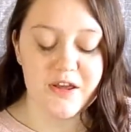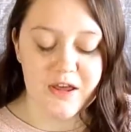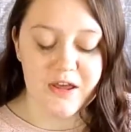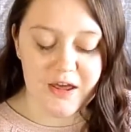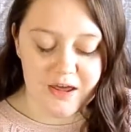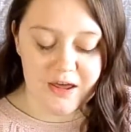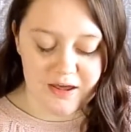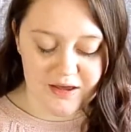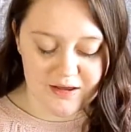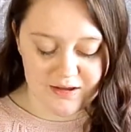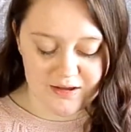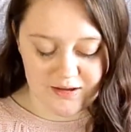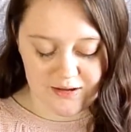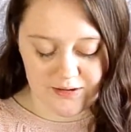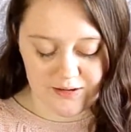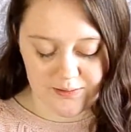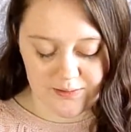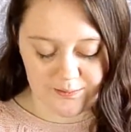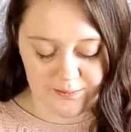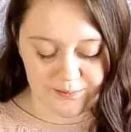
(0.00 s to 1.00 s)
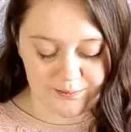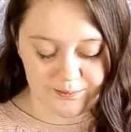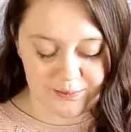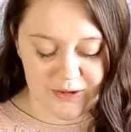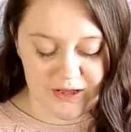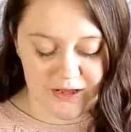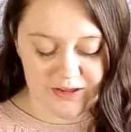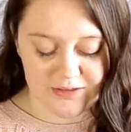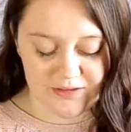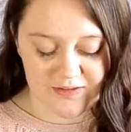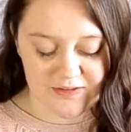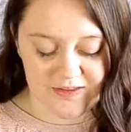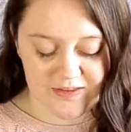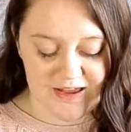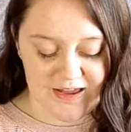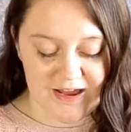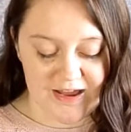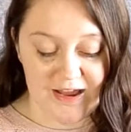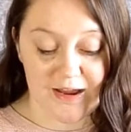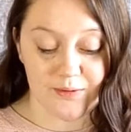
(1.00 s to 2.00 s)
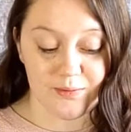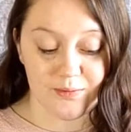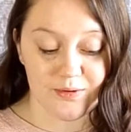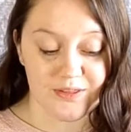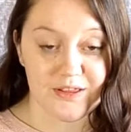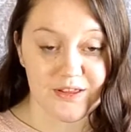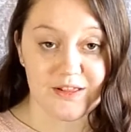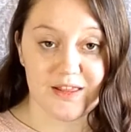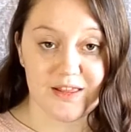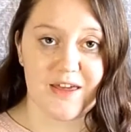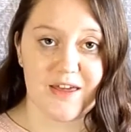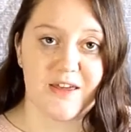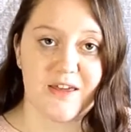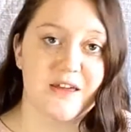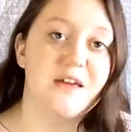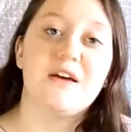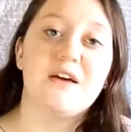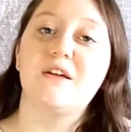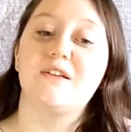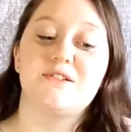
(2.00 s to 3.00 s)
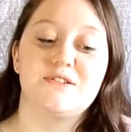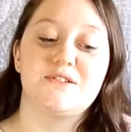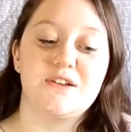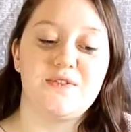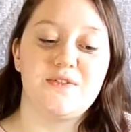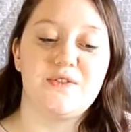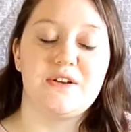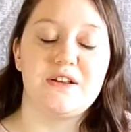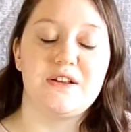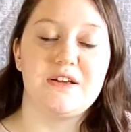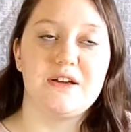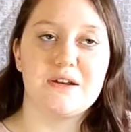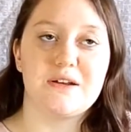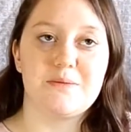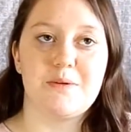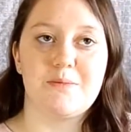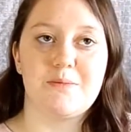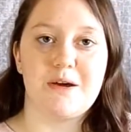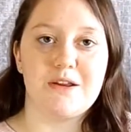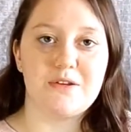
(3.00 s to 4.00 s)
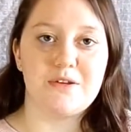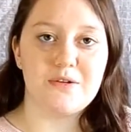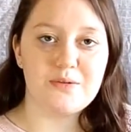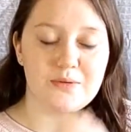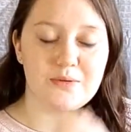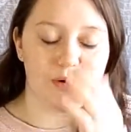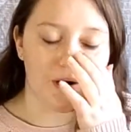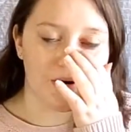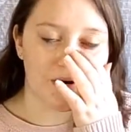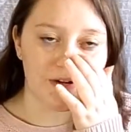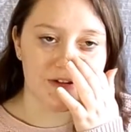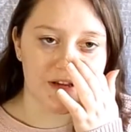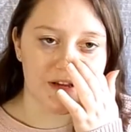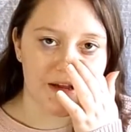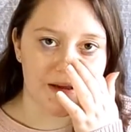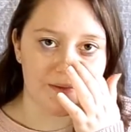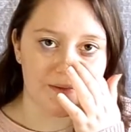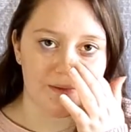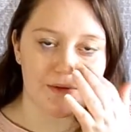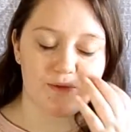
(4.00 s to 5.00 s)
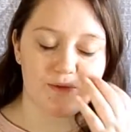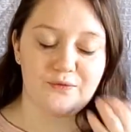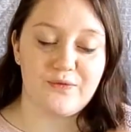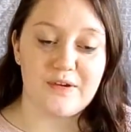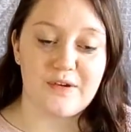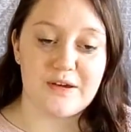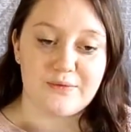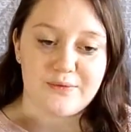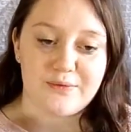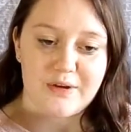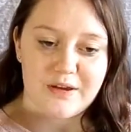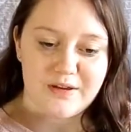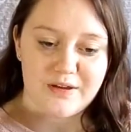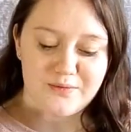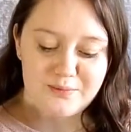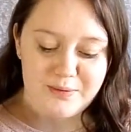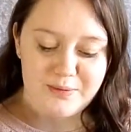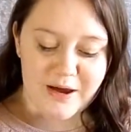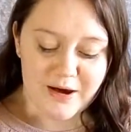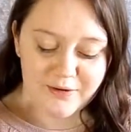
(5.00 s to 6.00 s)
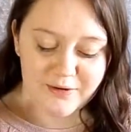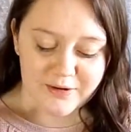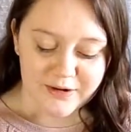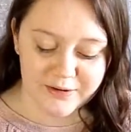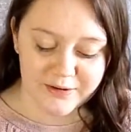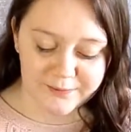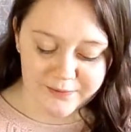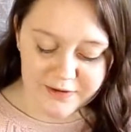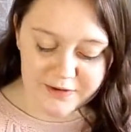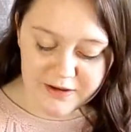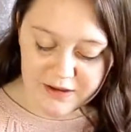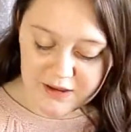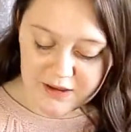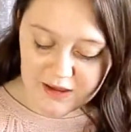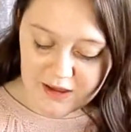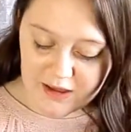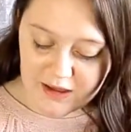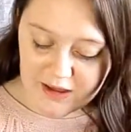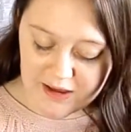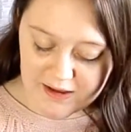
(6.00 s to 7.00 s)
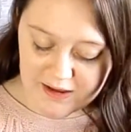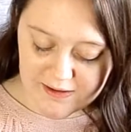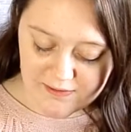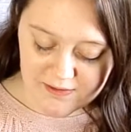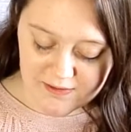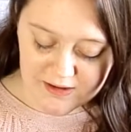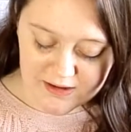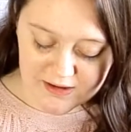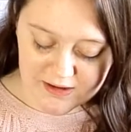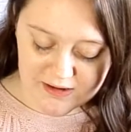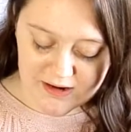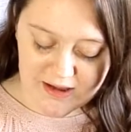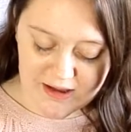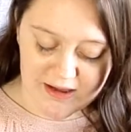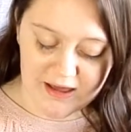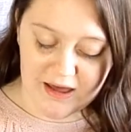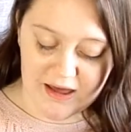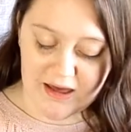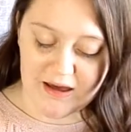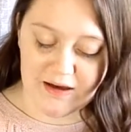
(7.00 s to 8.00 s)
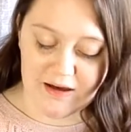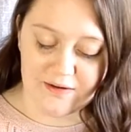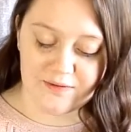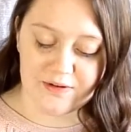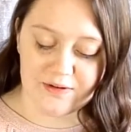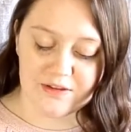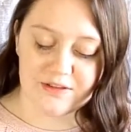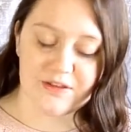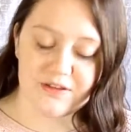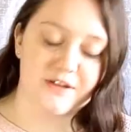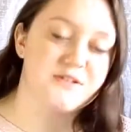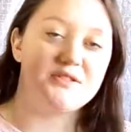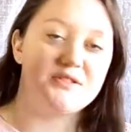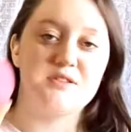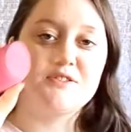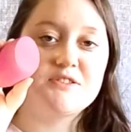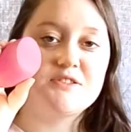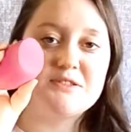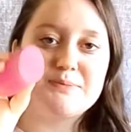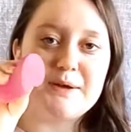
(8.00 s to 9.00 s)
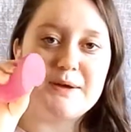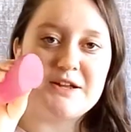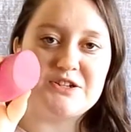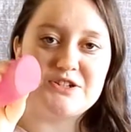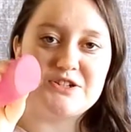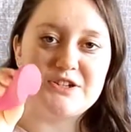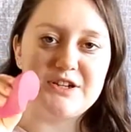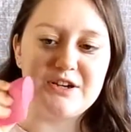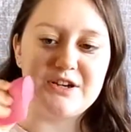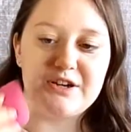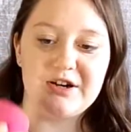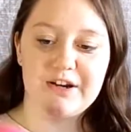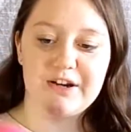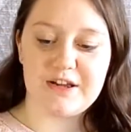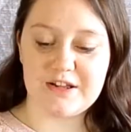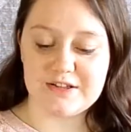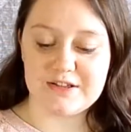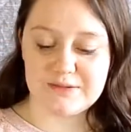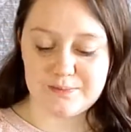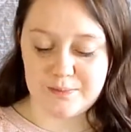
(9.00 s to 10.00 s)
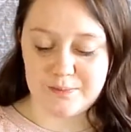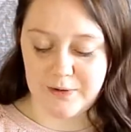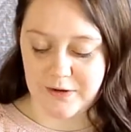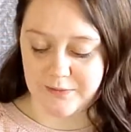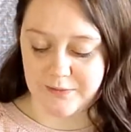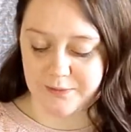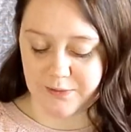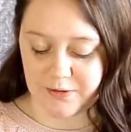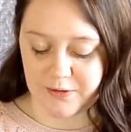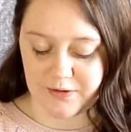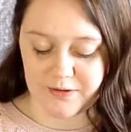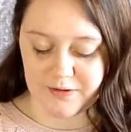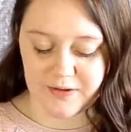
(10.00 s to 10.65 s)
But other than that, I really like it. It's definitely going to be my new all-time favorite powder. And then I have this sponge here. It's purple